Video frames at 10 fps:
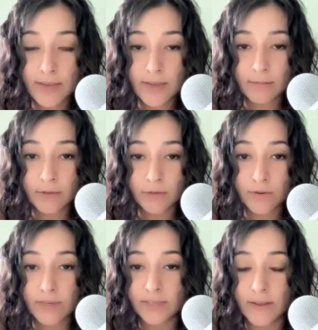I'm just
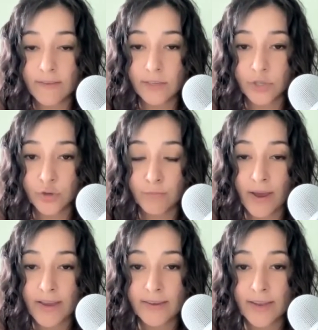going to save this to
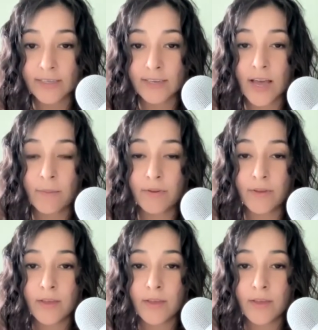my desktop